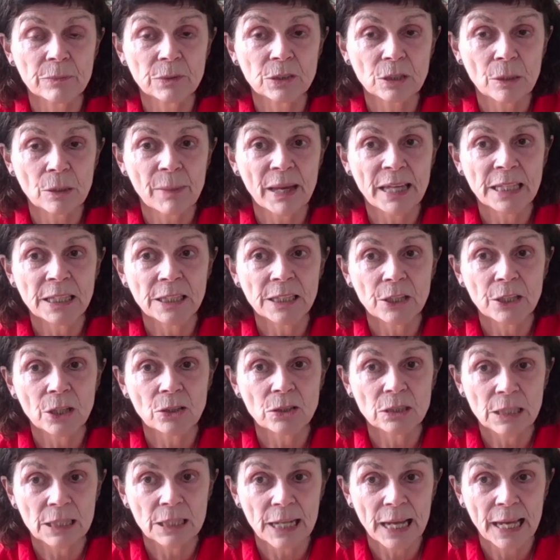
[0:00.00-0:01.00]
so making
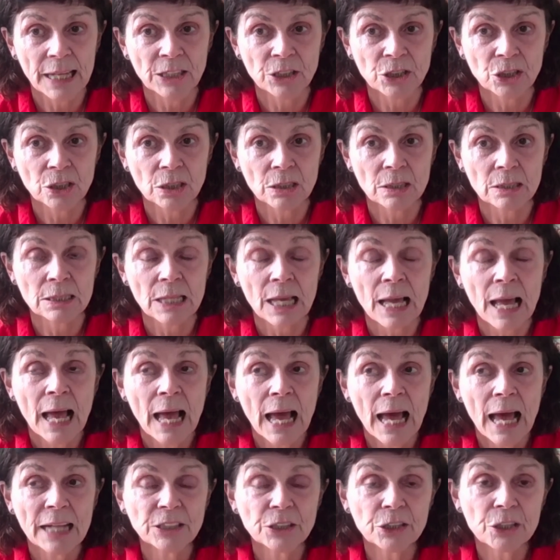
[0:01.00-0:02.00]
those connections,
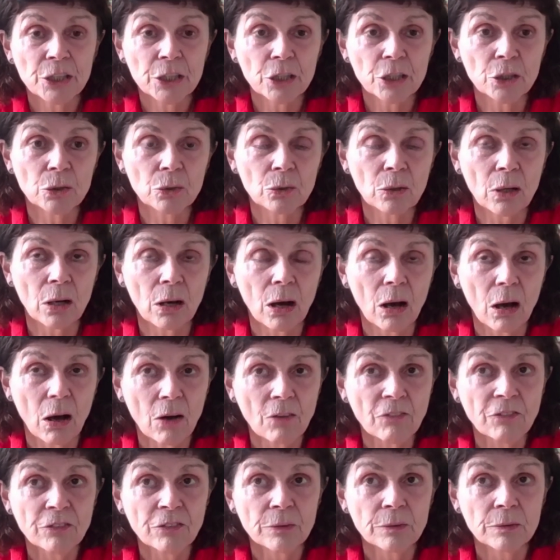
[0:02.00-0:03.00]
and, you know,
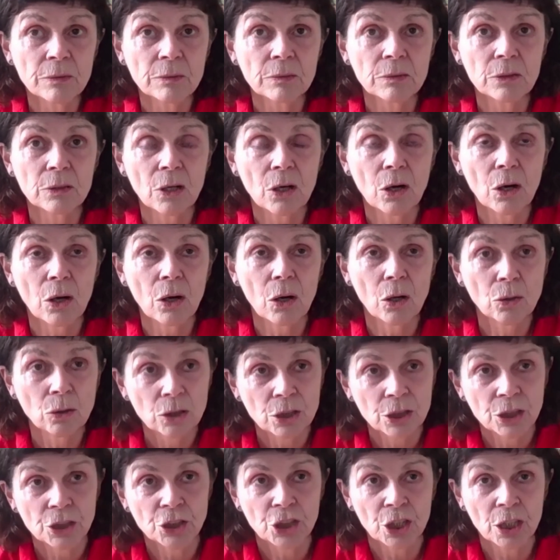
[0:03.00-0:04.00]
often
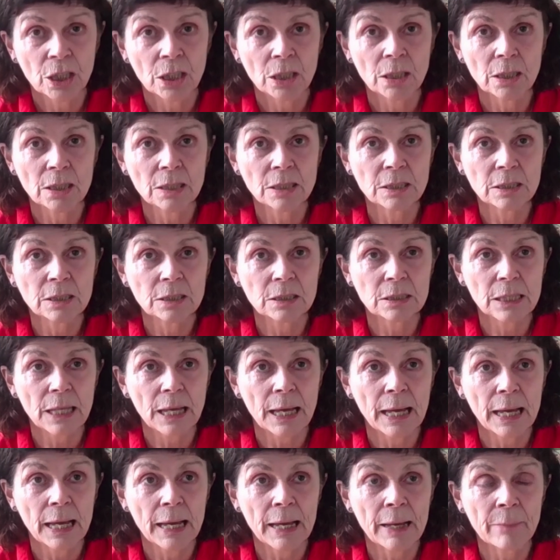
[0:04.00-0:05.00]
older journalists
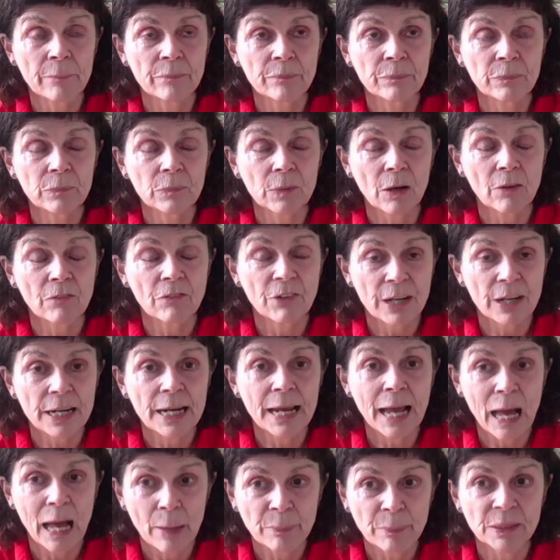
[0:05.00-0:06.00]
are
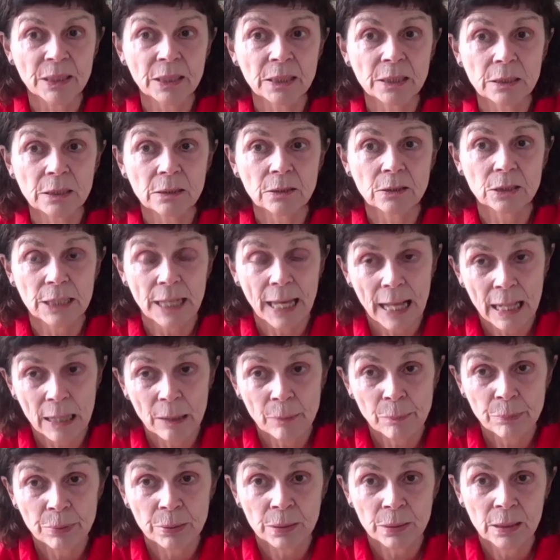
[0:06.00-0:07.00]
very happy to
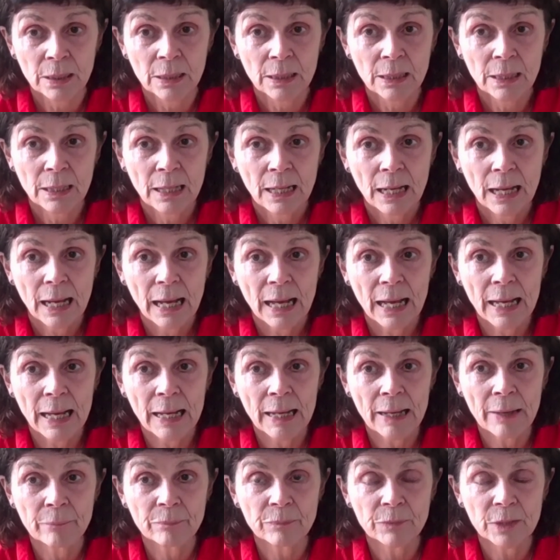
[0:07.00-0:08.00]
help.
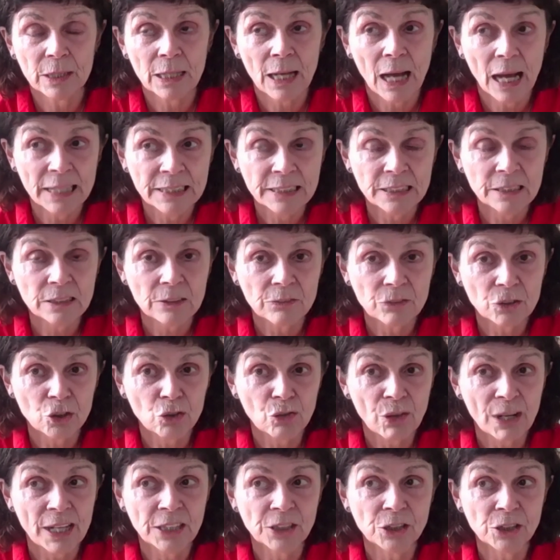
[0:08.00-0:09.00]
The kindness of
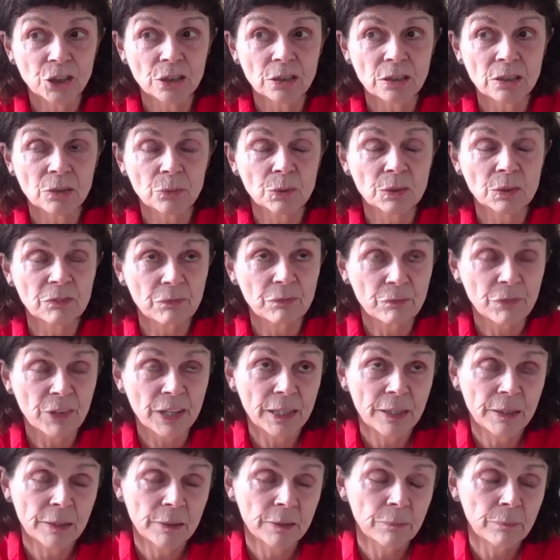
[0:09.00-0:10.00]
strangers, there was
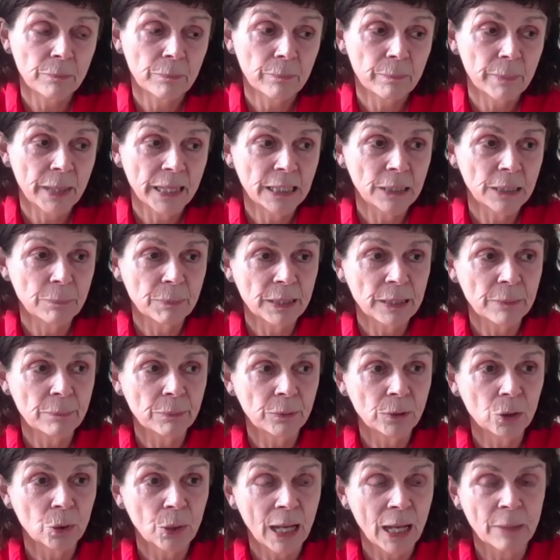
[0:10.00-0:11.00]
very many
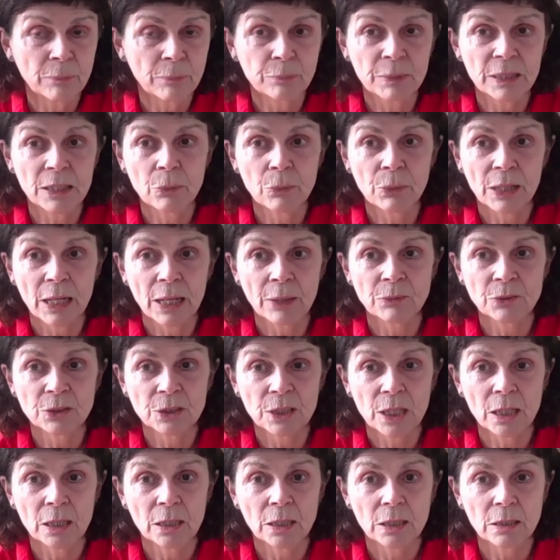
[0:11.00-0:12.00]
people who helped me when I was
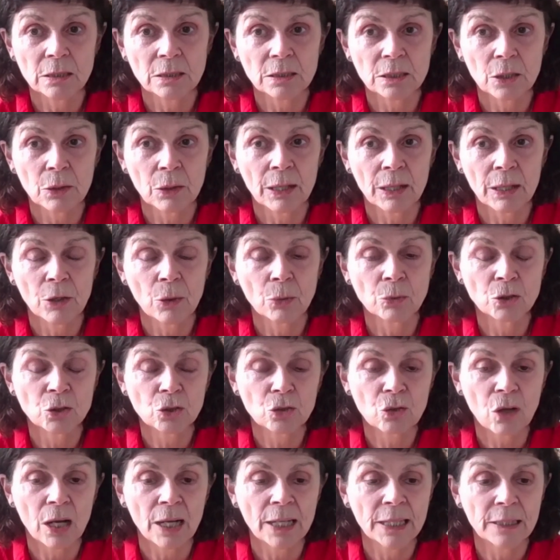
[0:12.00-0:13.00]
younger. So I always
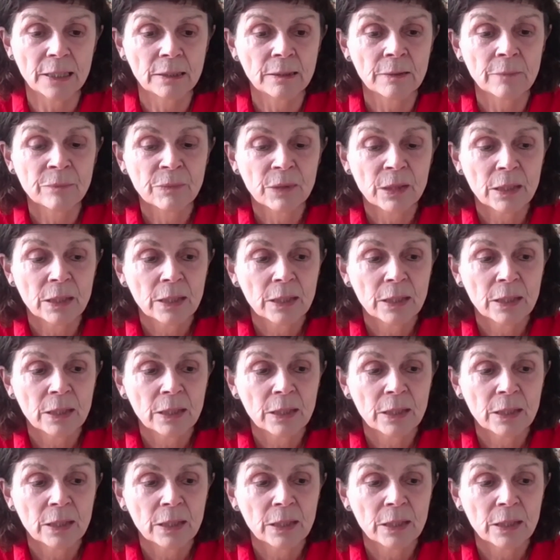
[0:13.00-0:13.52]
try and